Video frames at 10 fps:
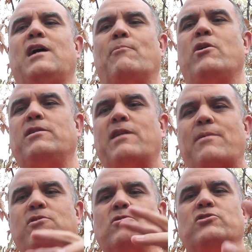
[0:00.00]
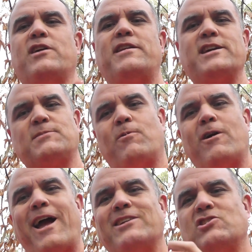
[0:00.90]
I'm waiting, so that next
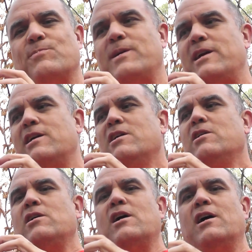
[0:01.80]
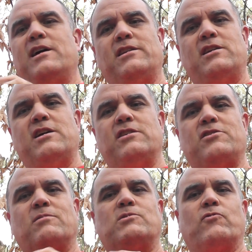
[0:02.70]
part has to be, in the
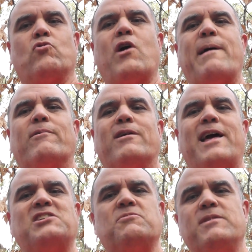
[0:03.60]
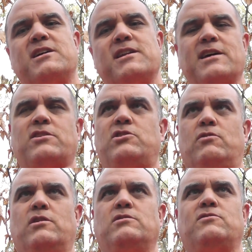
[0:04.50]
terms of grammar, it has to be connected
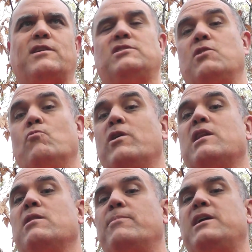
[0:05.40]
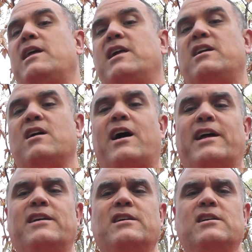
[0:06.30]
to it. So I can say, when in the beginning God